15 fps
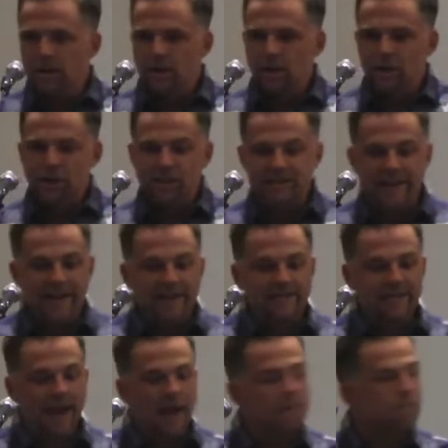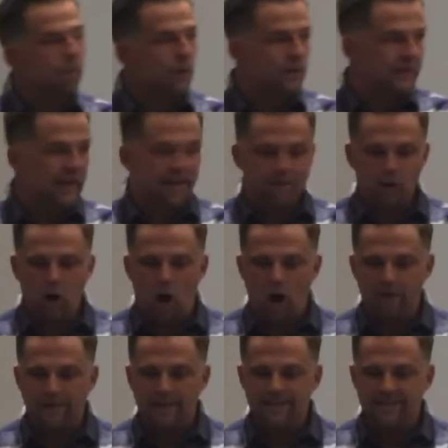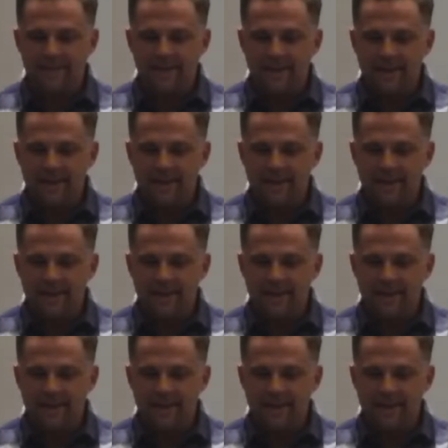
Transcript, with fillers: should take 10% of their harvest